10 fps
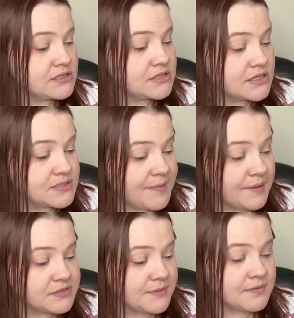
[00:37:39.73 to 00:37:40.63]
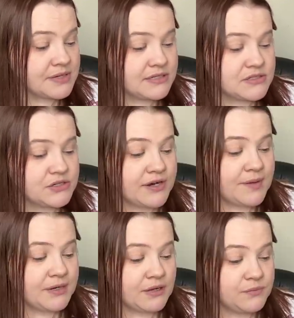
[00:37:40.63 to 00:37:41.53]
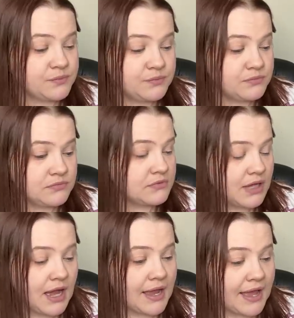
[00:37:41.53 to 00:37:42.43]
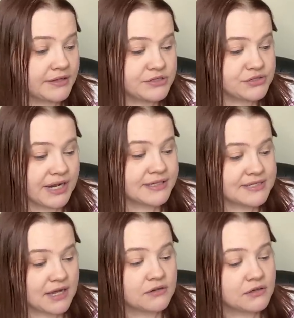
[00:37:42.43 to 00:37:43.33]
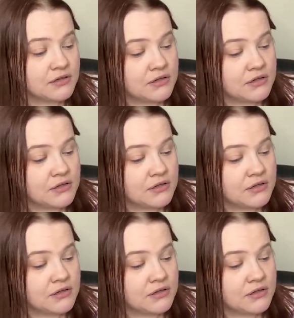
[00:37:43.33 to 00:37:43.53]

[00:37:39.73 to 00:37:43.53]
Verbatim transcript: this popped up on my Instagram and I I had to track it down.